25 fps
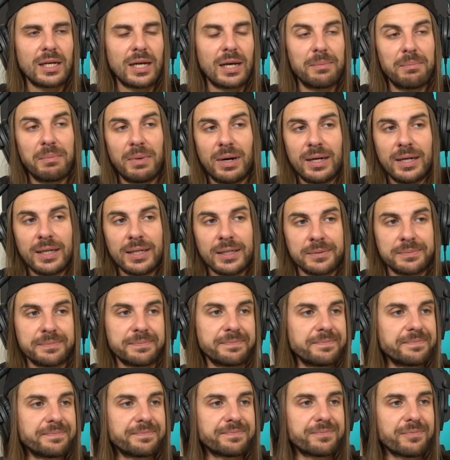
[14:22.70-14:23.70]
Money.
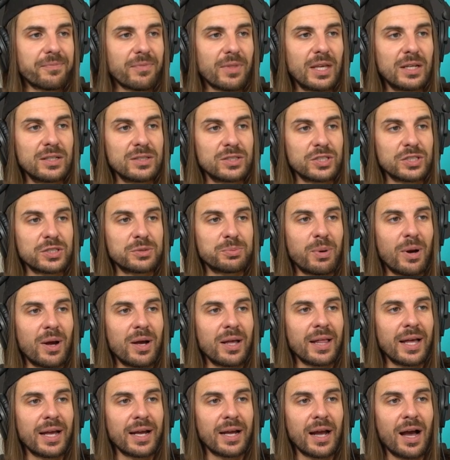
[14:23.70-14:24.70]
He's just probably
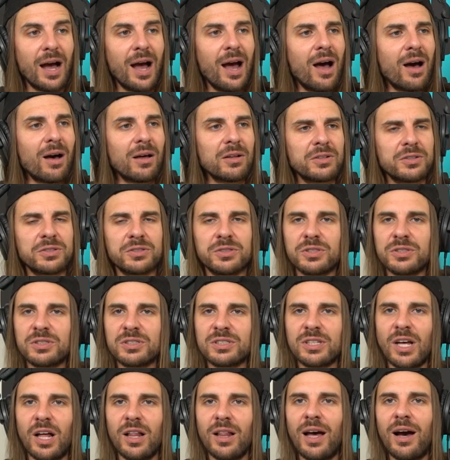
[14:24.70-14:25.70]
like, I'll just
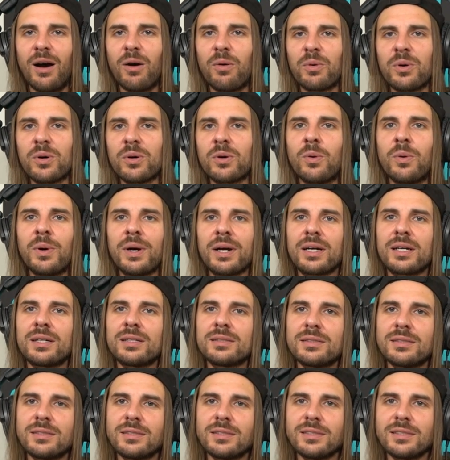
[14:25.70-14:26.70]
sell out real quick,
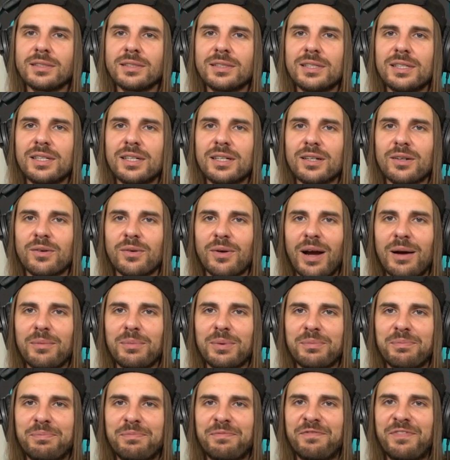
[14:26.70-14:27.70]
grab
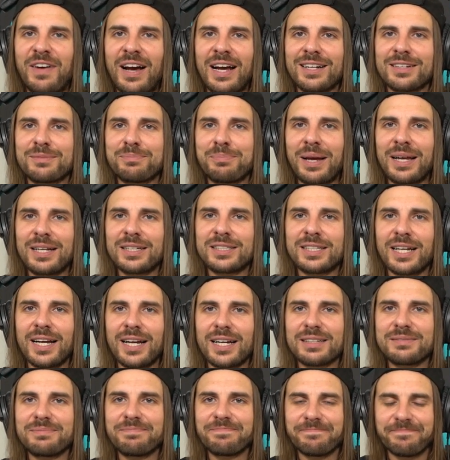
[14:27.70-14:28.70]
a fat
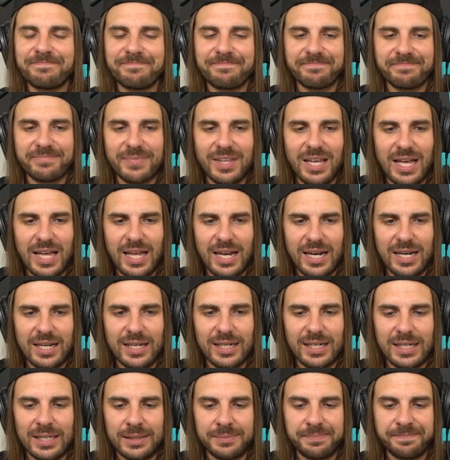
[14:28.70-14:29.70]
paycheck. And
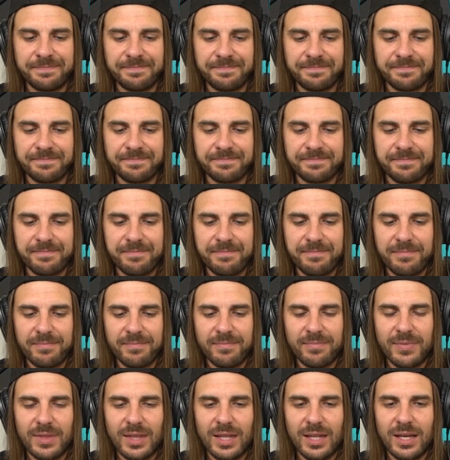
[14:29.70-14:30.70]
I
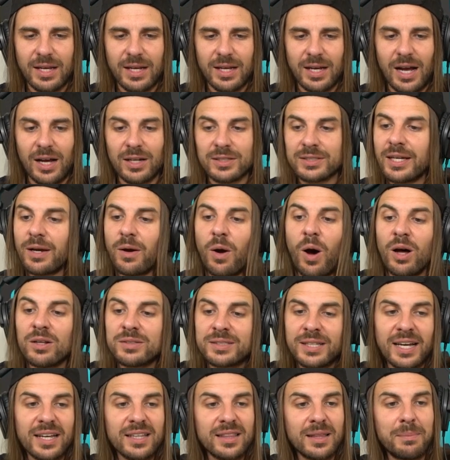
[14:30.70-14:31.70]
was like, I'll
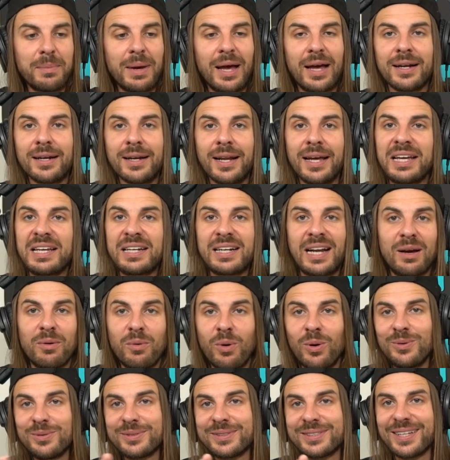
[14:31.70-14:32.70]
take the matinee and I
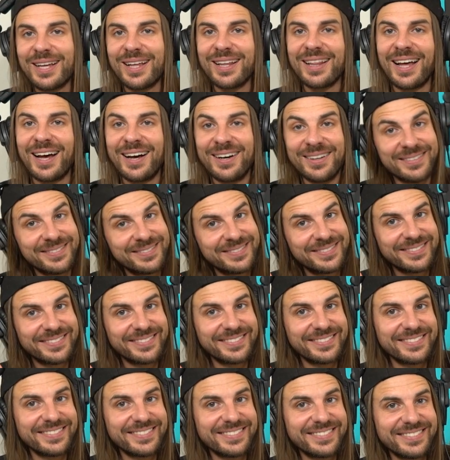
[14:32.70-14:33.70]
won't sell out.
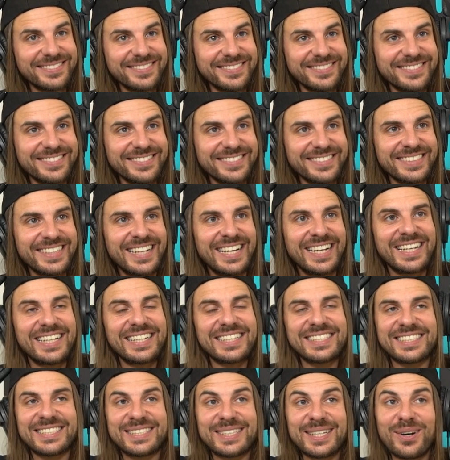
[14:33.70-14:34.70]

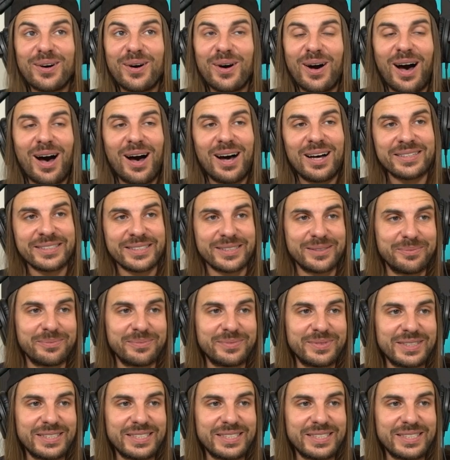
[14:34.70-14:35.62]
Still awesome.